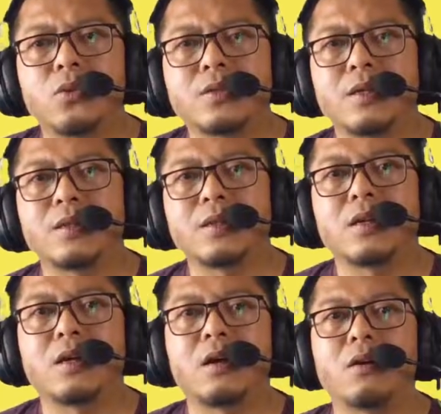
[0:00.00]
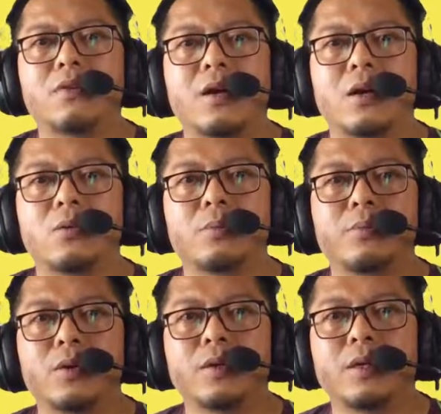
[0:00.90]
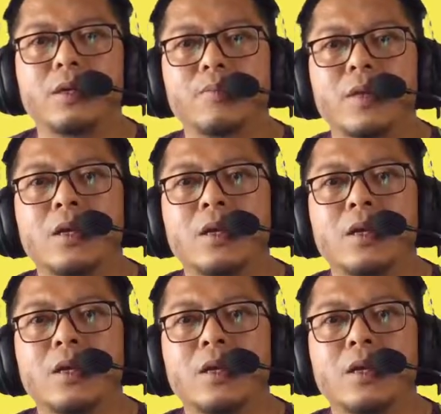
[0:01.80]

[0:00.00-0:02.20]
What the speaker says: center of our body.